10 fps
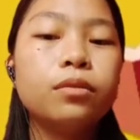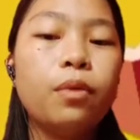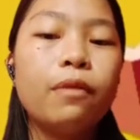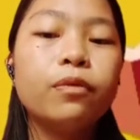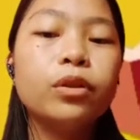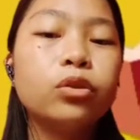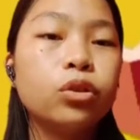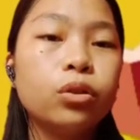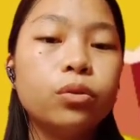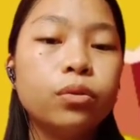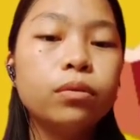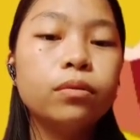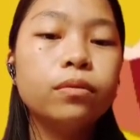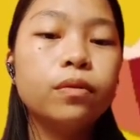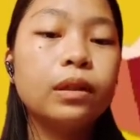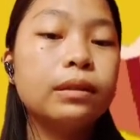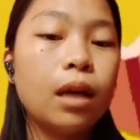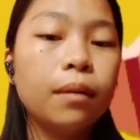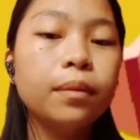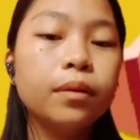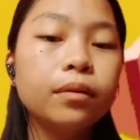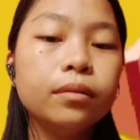referred to. For example,